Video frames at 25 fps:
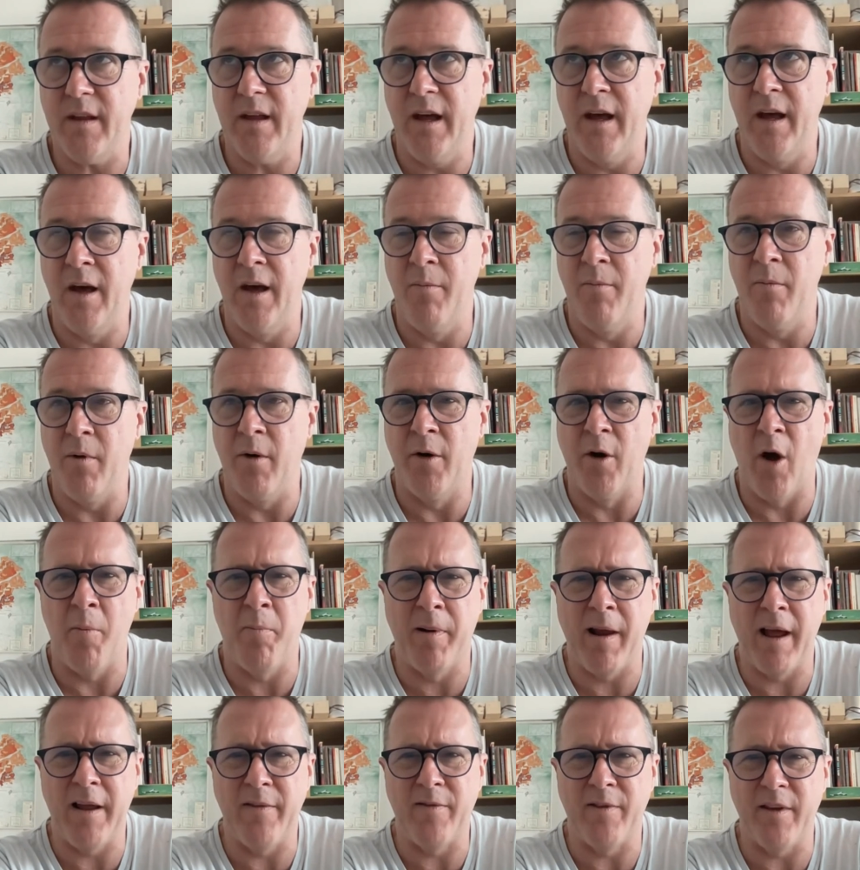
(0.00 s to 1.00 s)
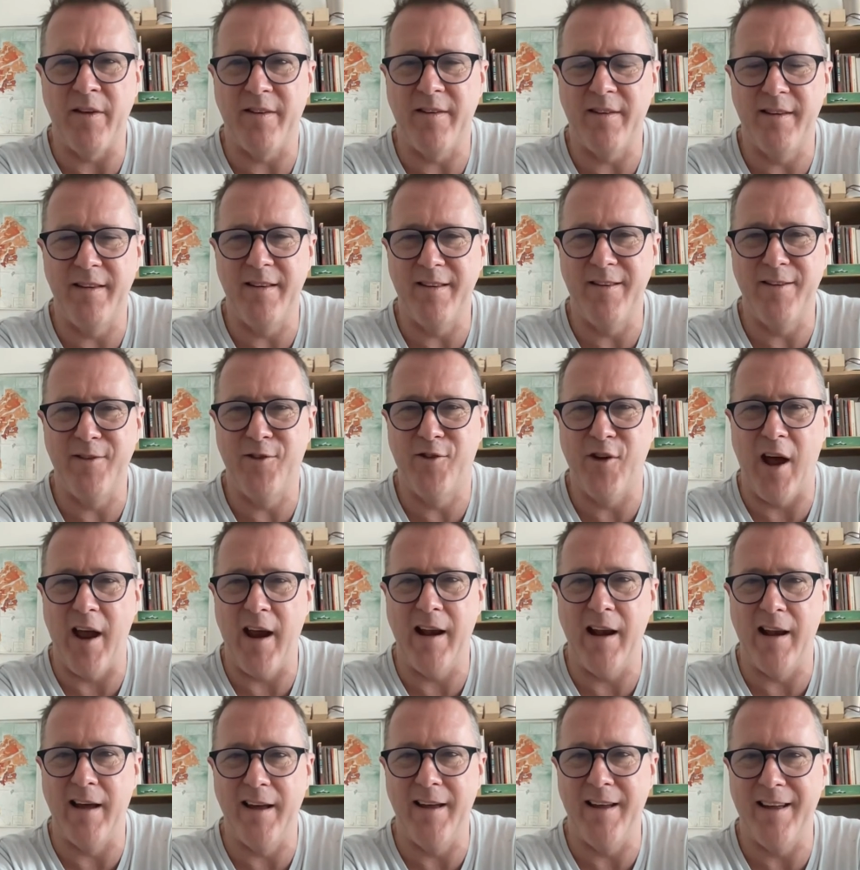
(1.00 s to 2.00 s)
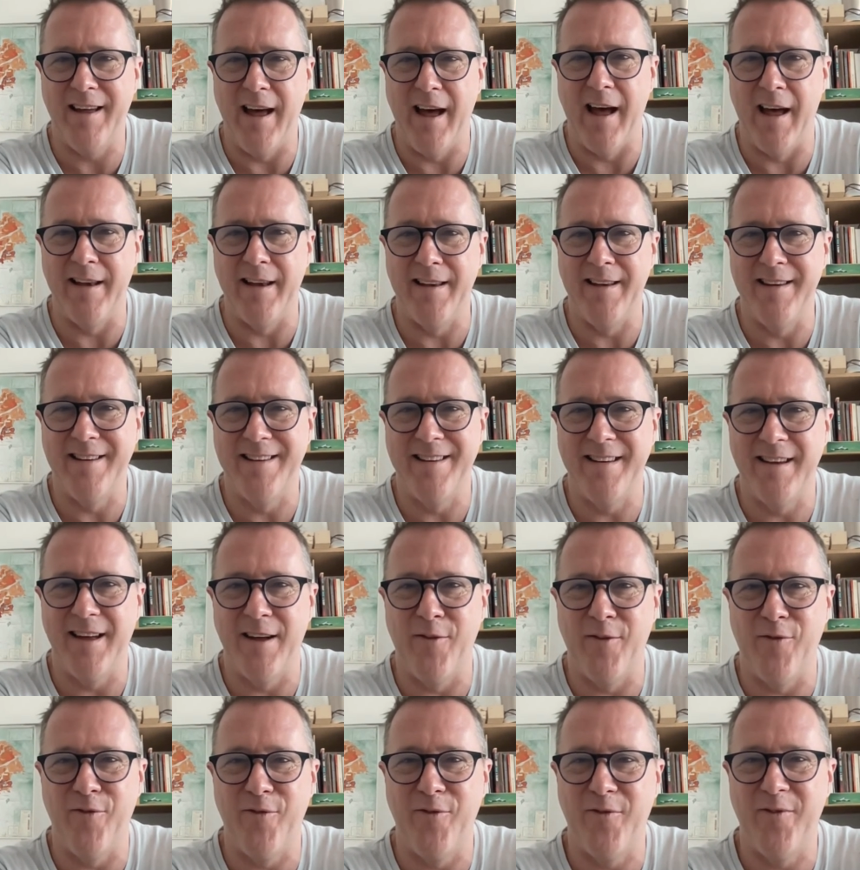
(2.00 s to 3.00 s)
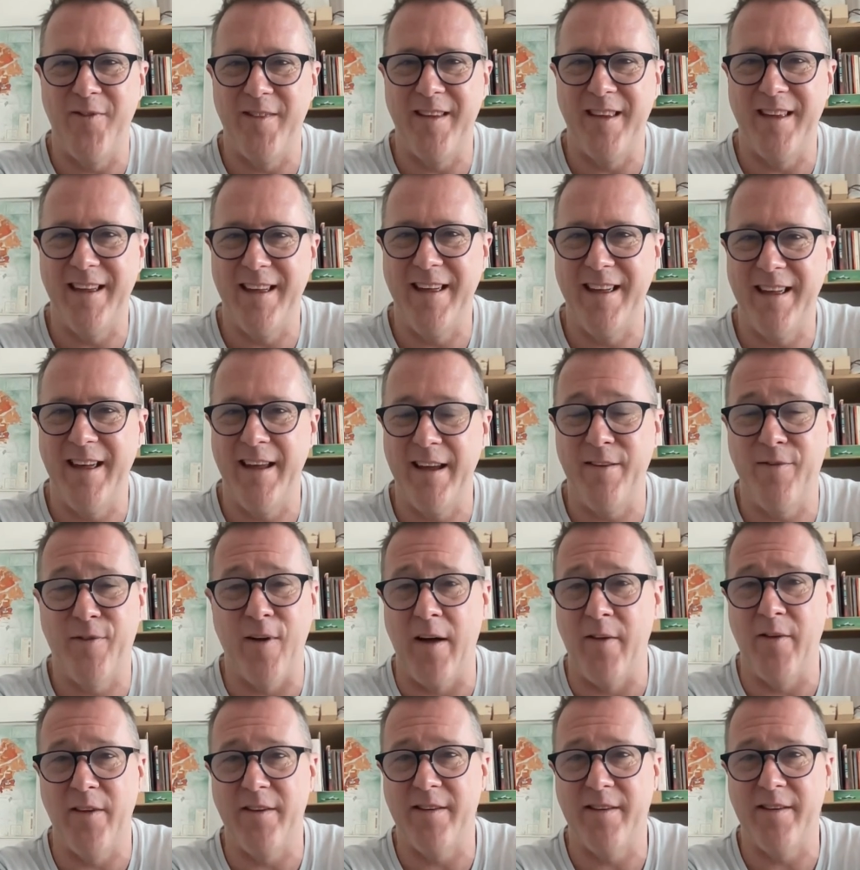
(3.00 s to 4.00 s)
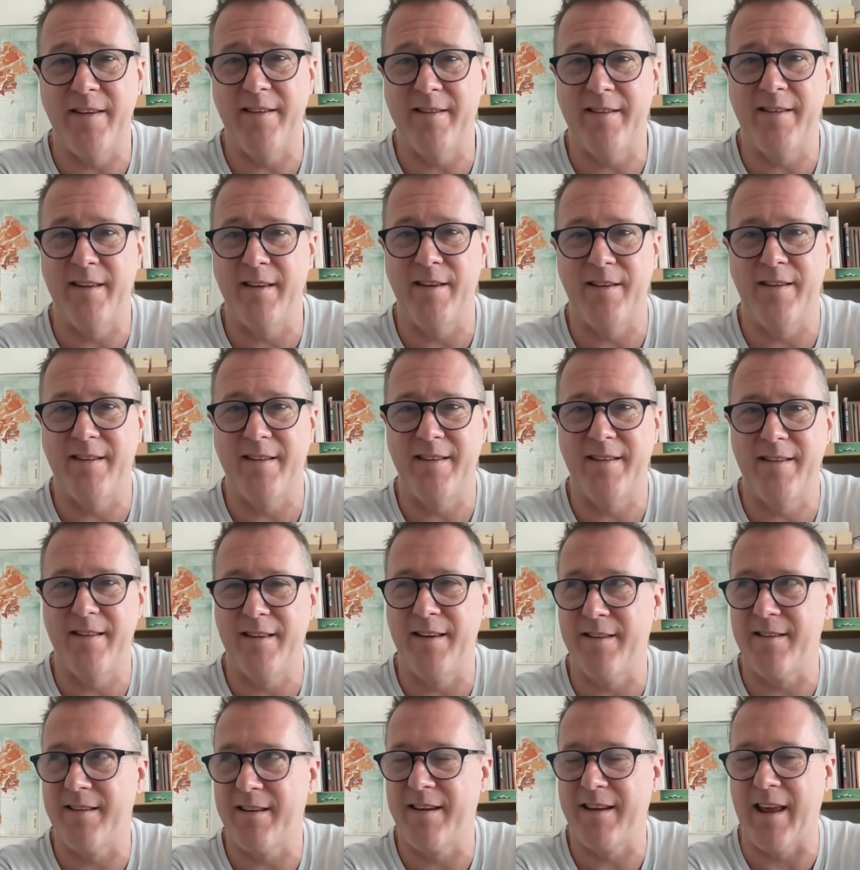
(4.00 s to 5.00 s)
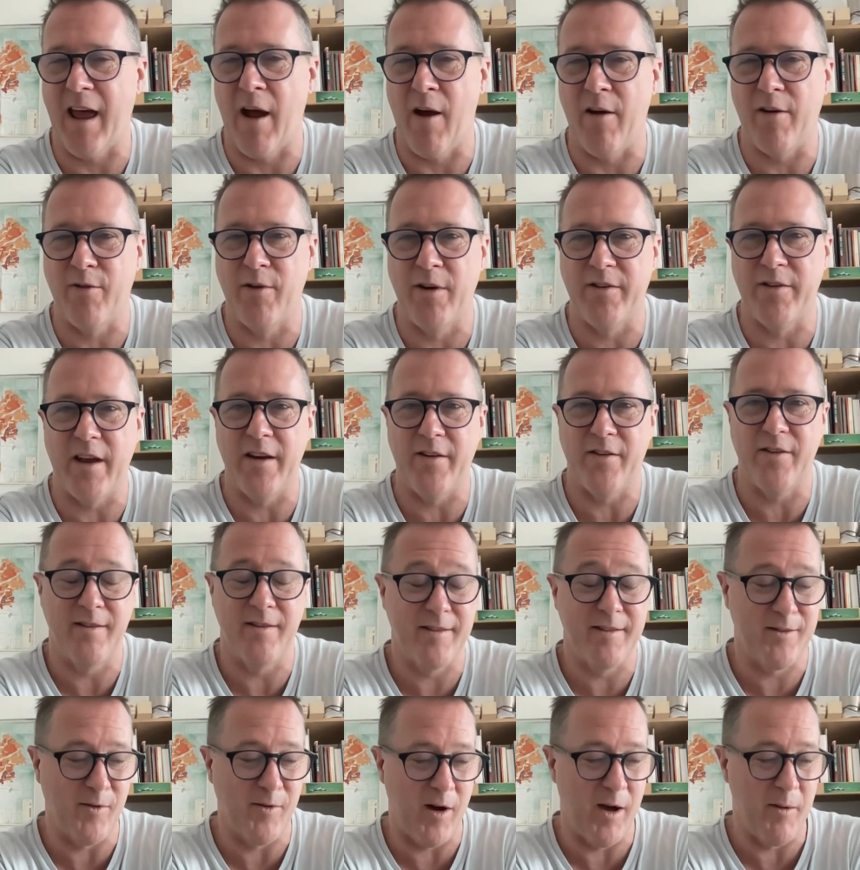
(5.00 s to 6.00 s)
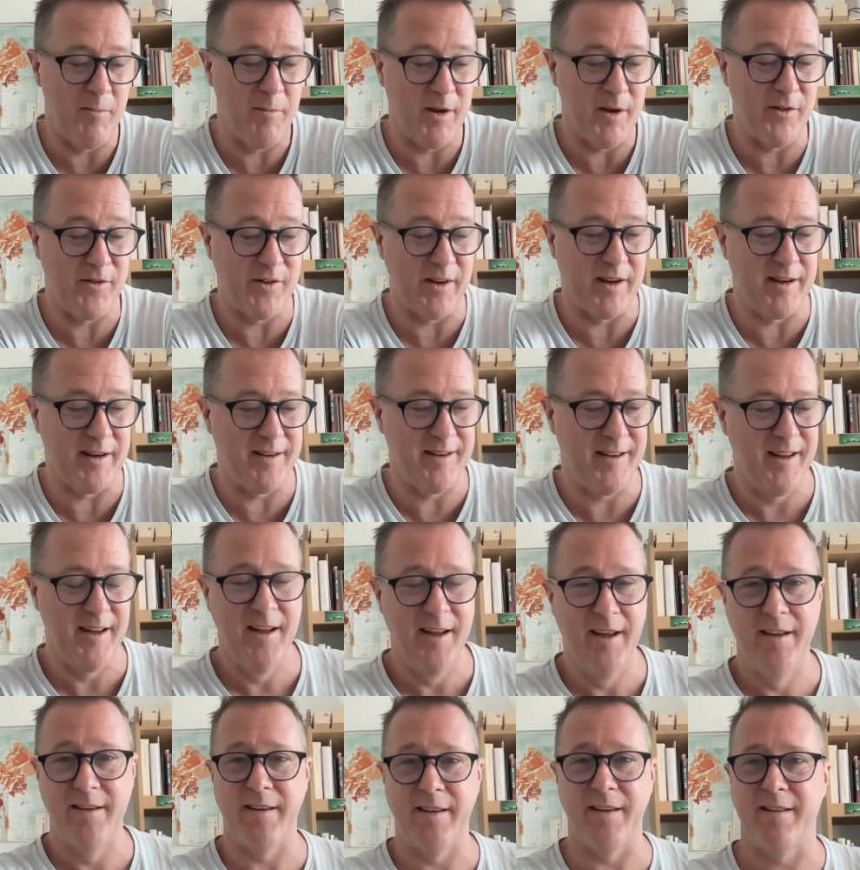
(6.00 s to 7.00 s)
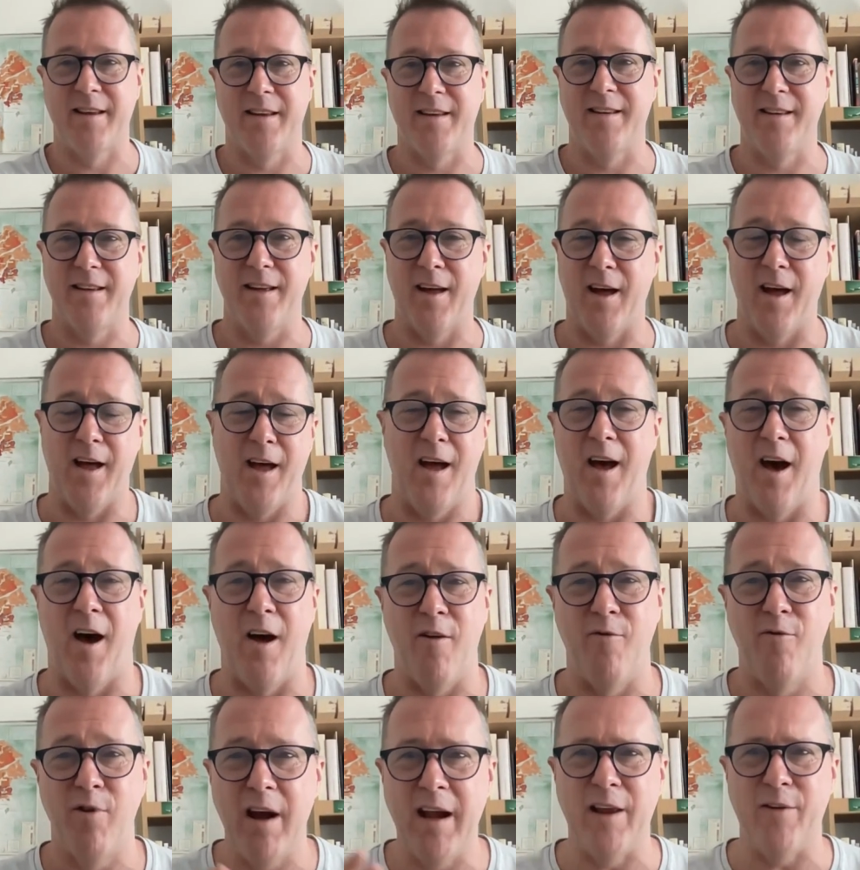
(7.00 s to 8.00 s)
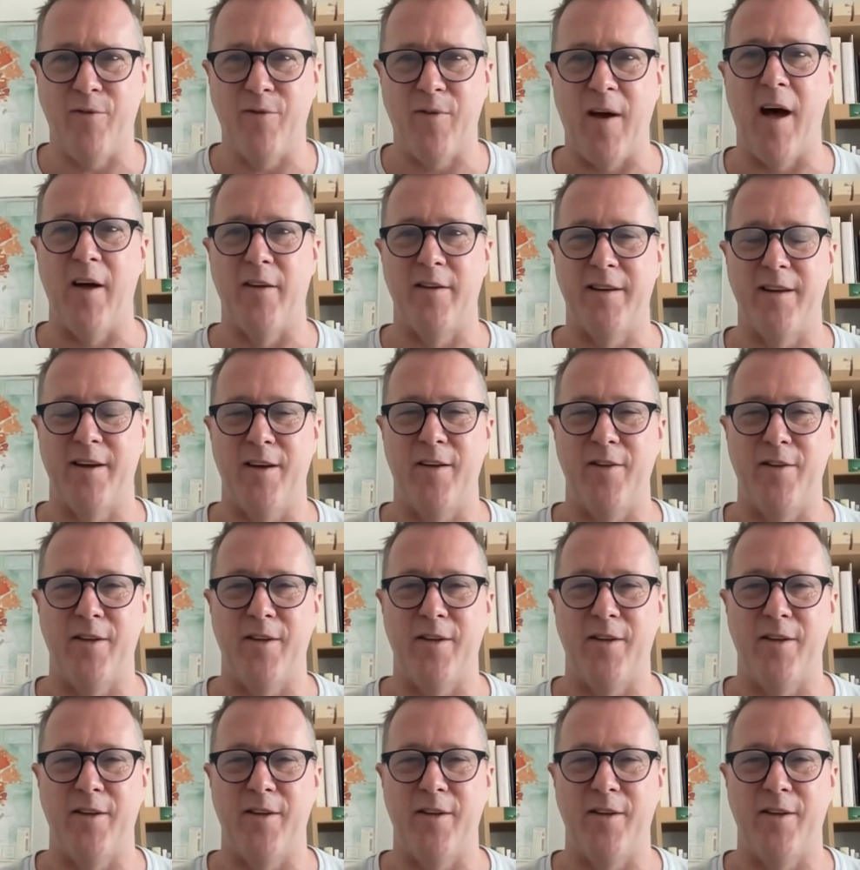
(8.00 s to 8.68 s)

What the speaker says: and I played this jailer, and he found this characterization quite amusing, and just I really found that